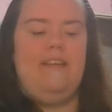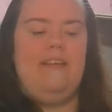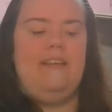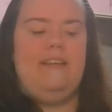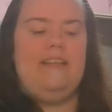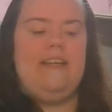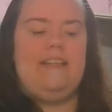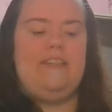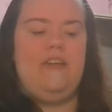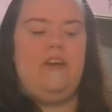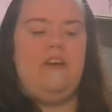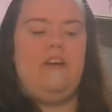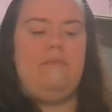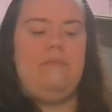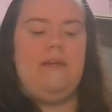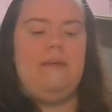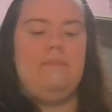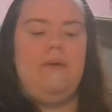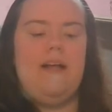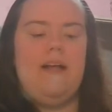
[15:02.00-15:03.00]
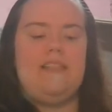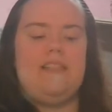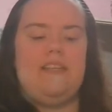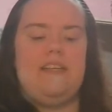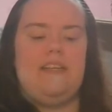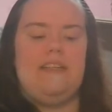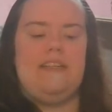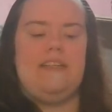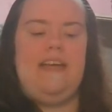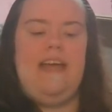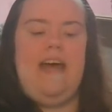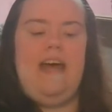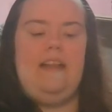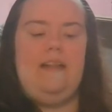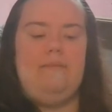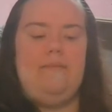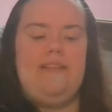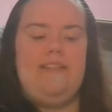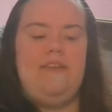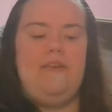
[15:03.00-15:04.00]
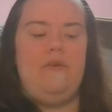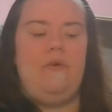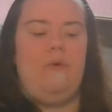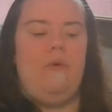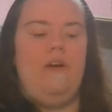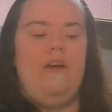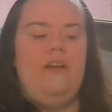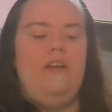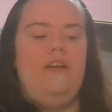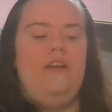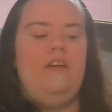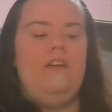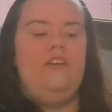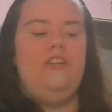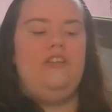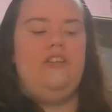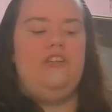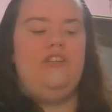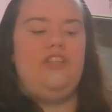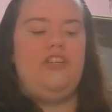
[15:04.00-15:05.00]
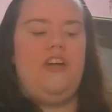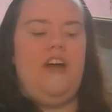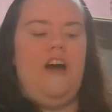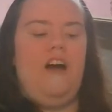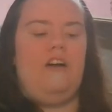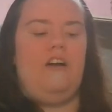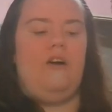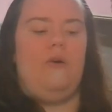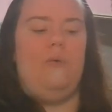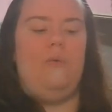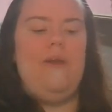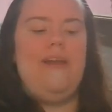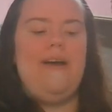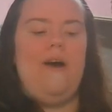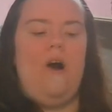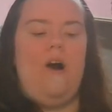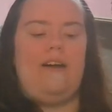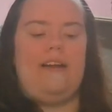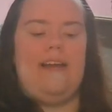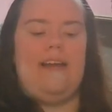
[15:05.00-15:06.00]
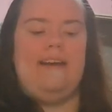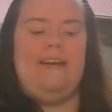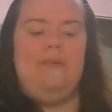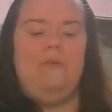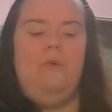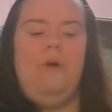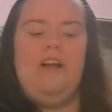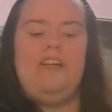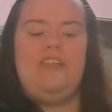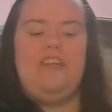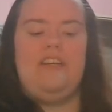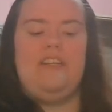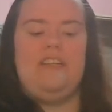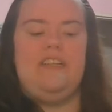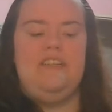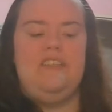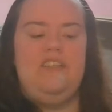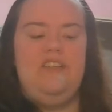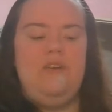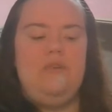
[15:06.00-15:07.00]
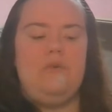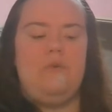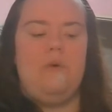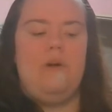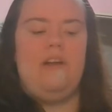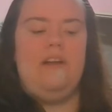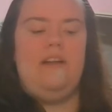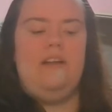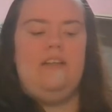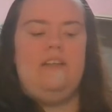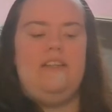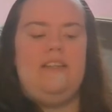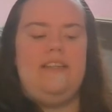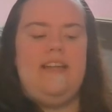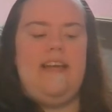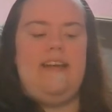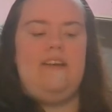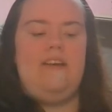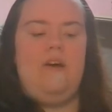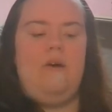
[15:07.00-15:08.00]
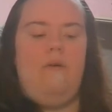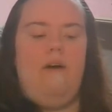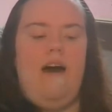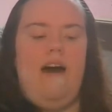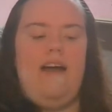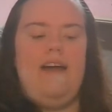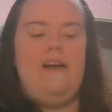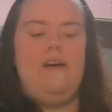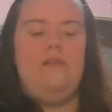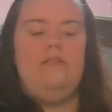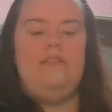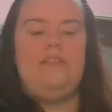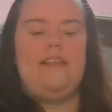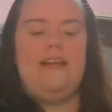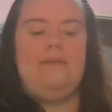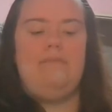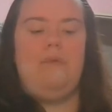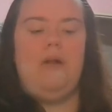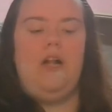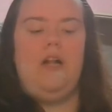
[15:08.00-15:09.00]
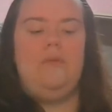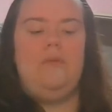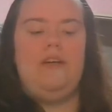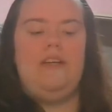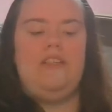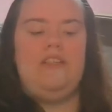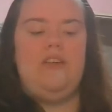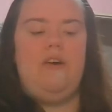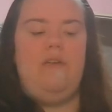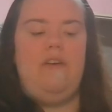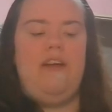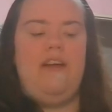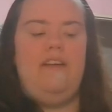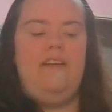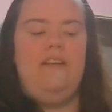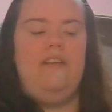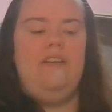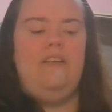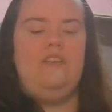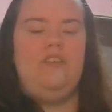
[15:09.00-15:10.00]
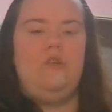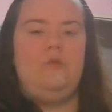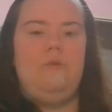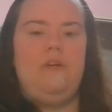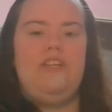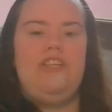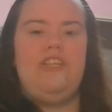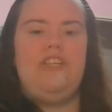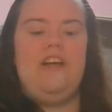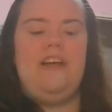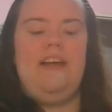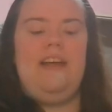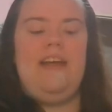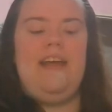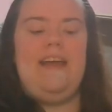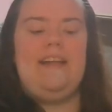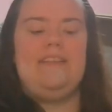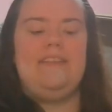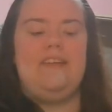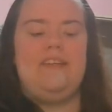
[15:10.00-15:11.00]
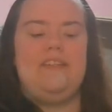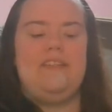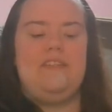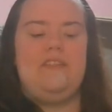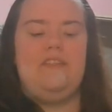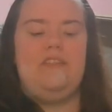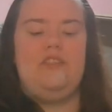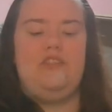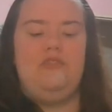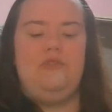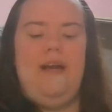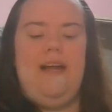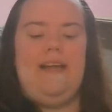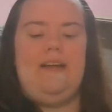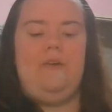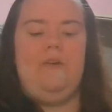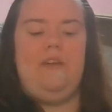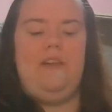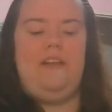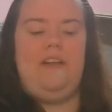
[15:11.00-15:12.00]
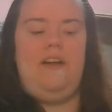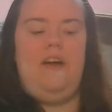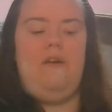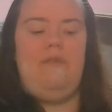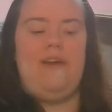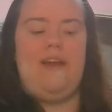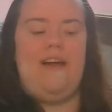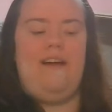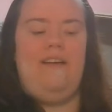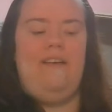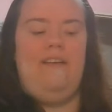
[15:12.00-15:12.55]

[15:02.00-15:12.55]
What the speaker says: They took him to Boston, to Kalamazoo, Chicago, Weehawken, and Washington, too, to Dayton, Ohio, St. Paul, Minnesota, to Wichita, Kansas, to Drake, North Dakota,